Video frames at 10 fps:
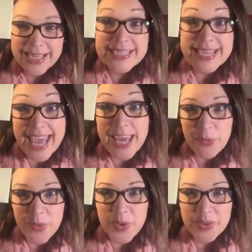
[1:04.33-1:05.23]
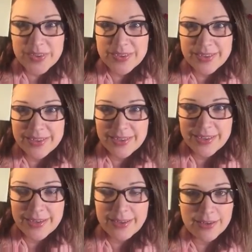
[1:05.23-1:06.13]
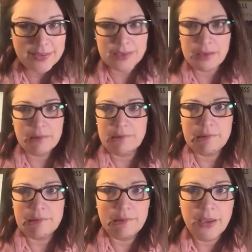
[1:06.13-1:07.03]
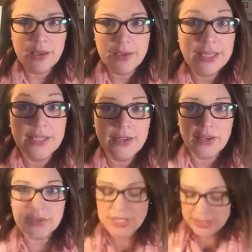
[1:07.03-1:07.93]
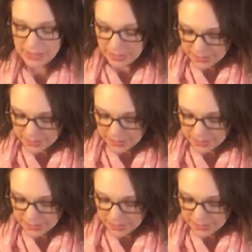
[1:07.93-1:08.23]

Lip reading: It's an animal. He's like, he didn't understand.